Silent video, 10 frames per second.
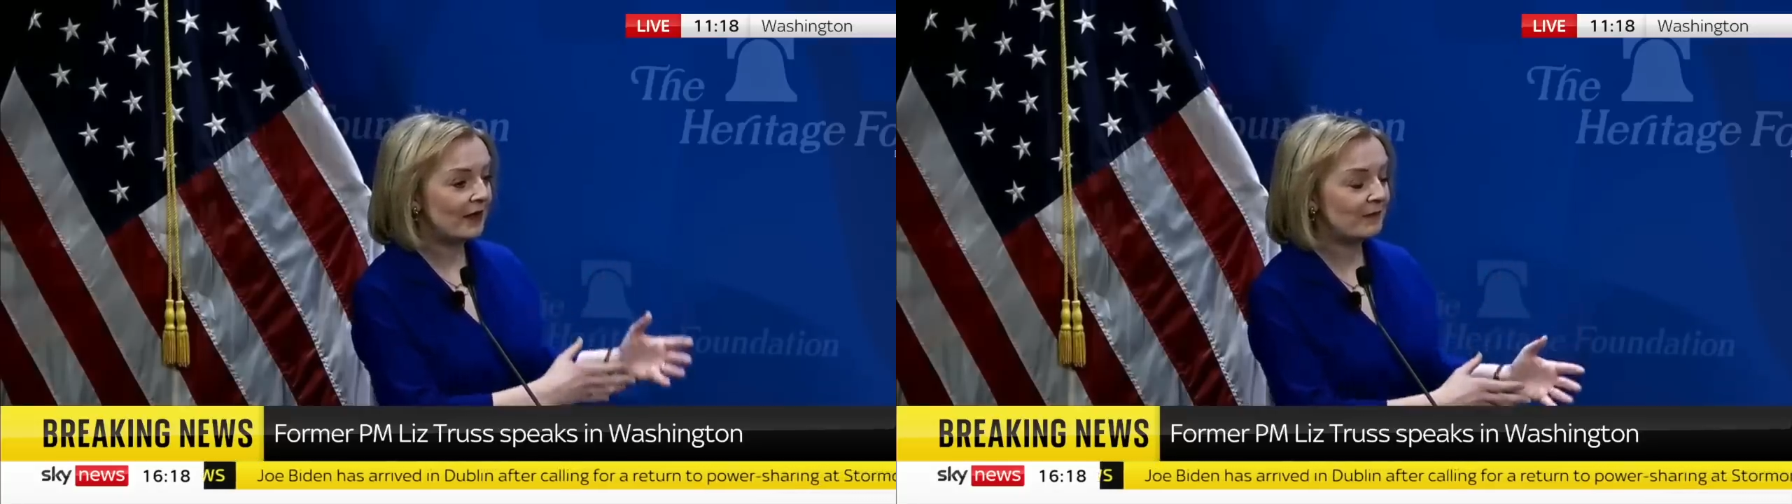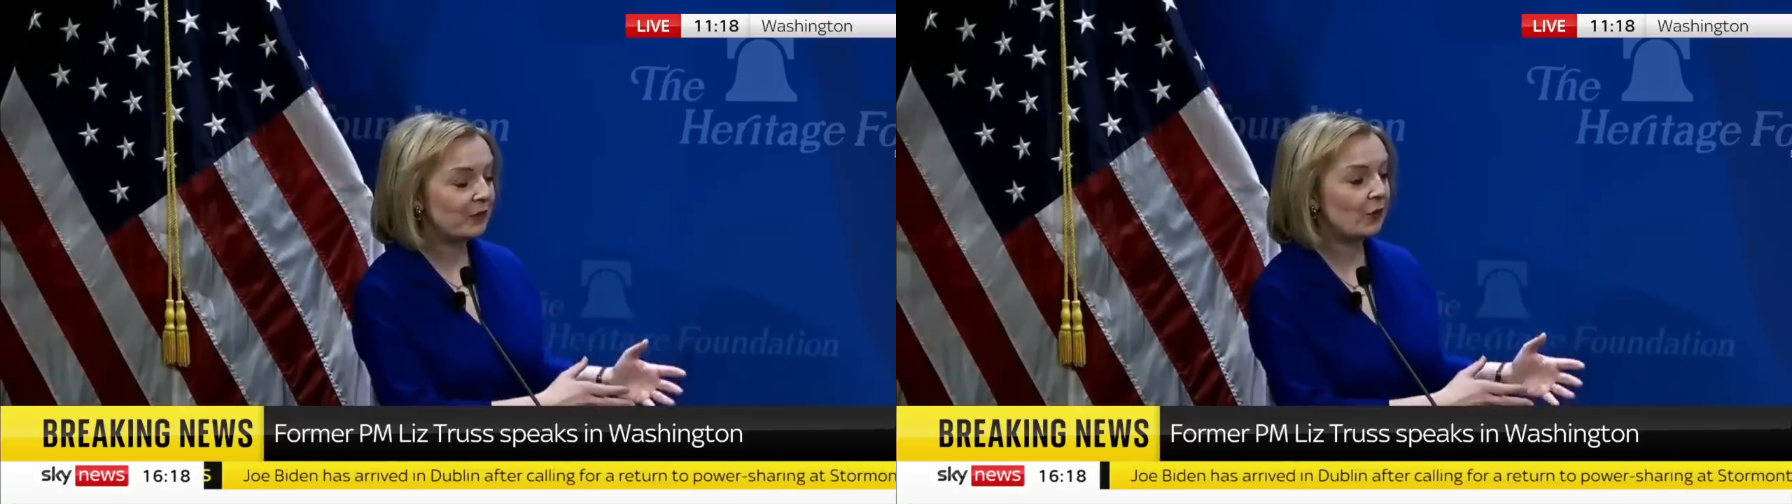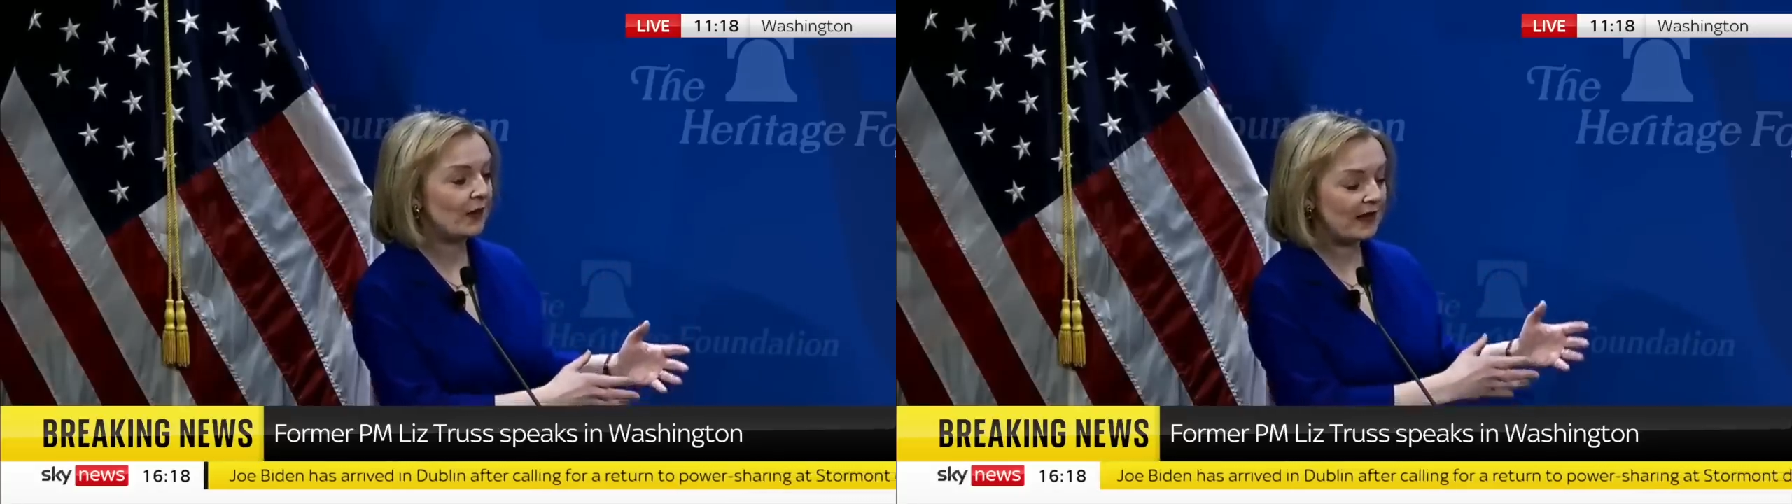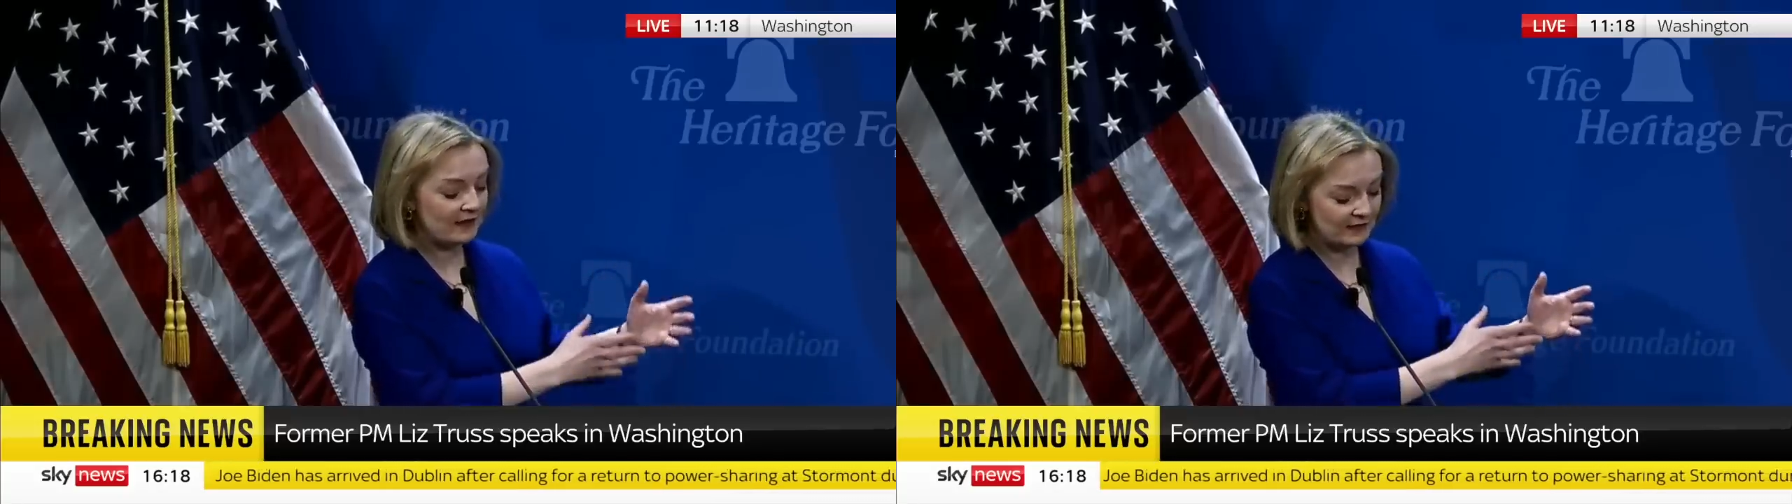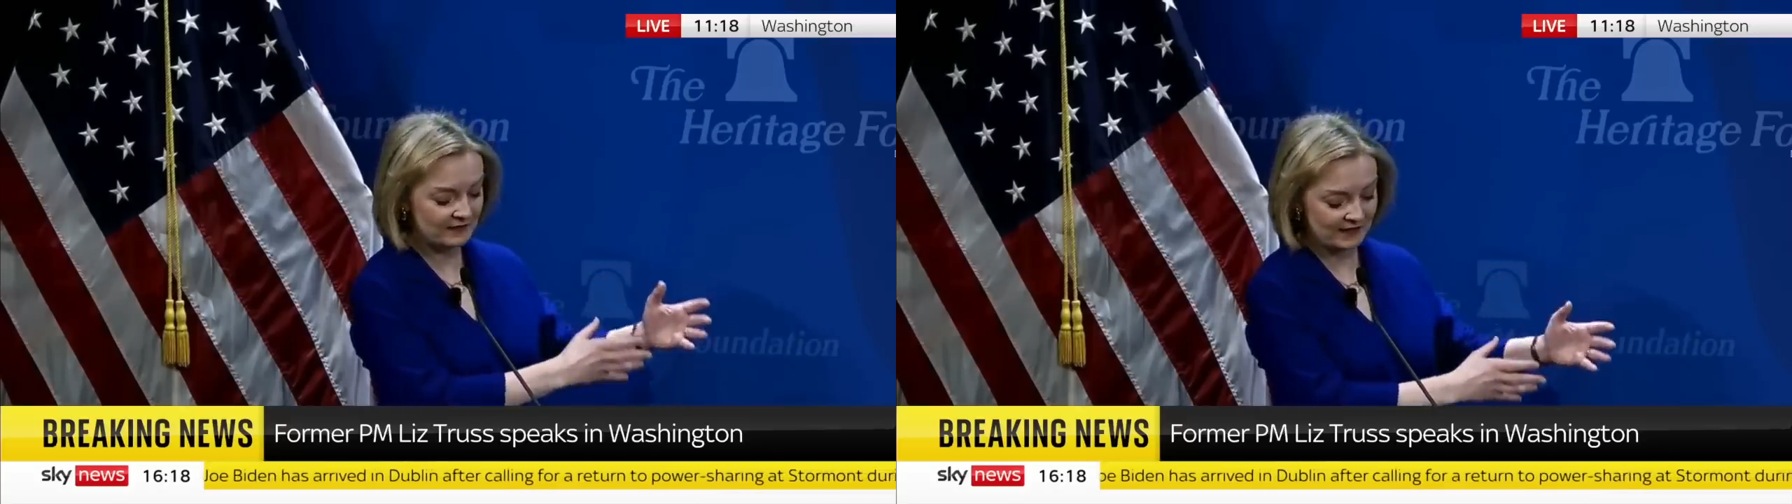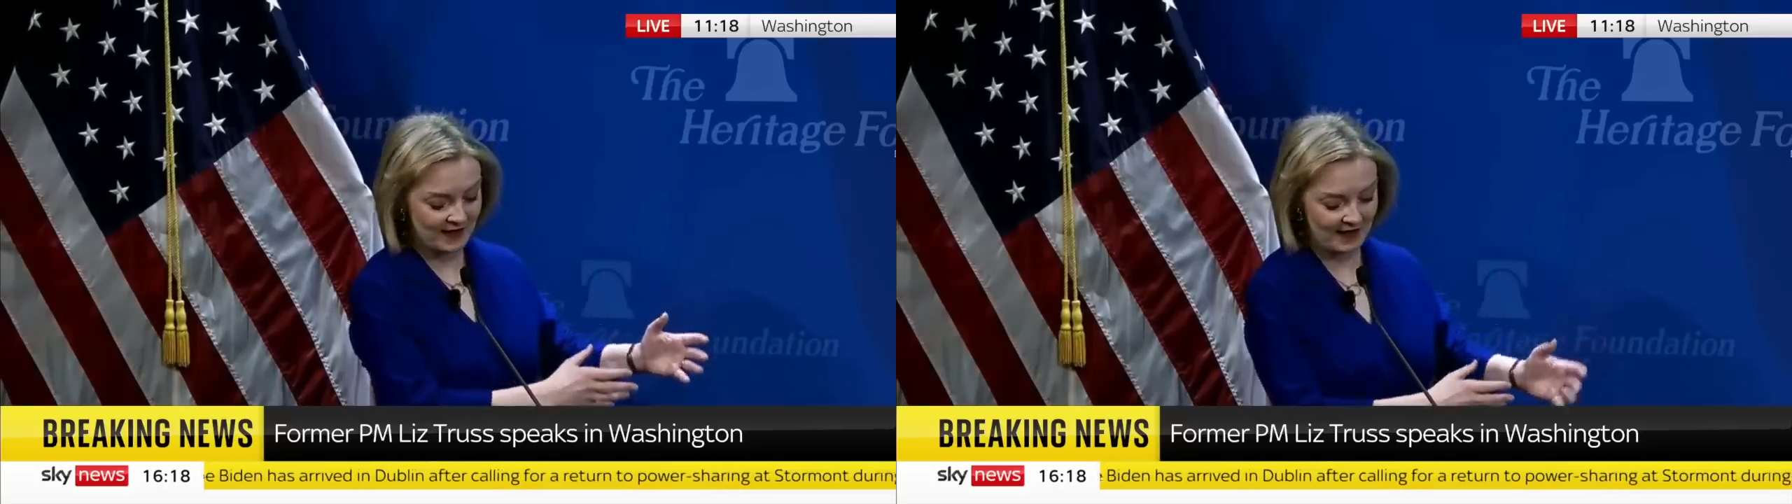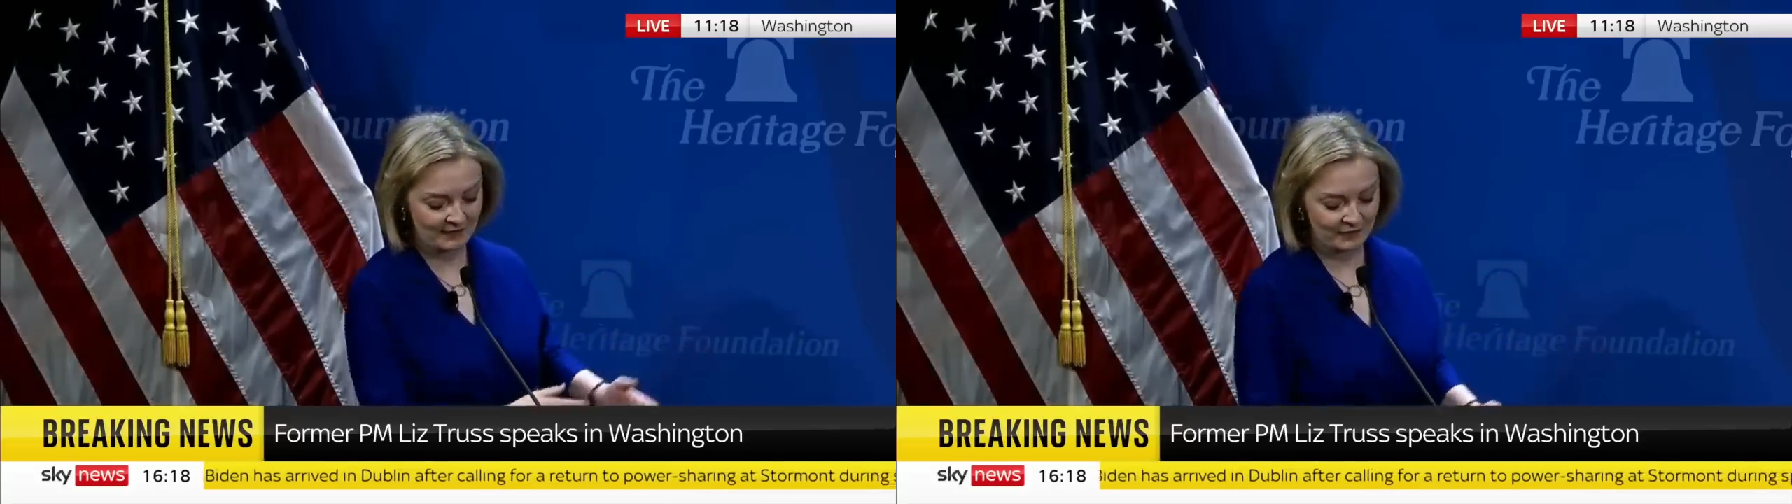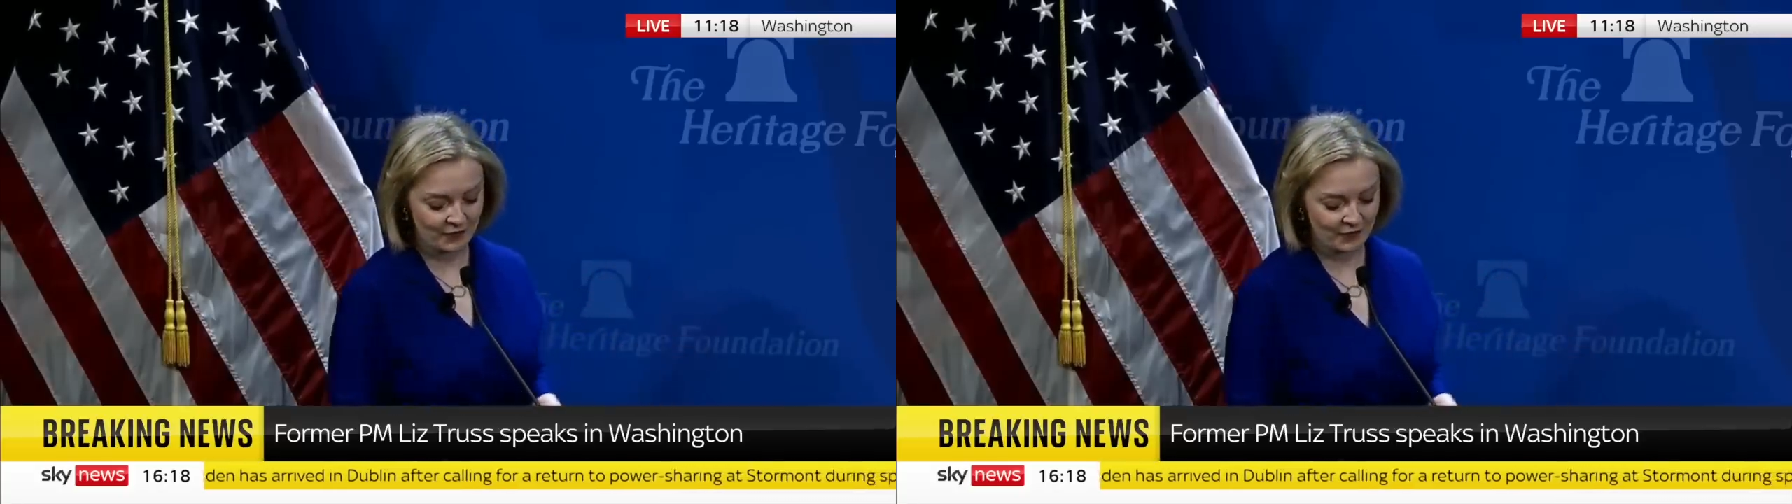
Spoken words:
employees and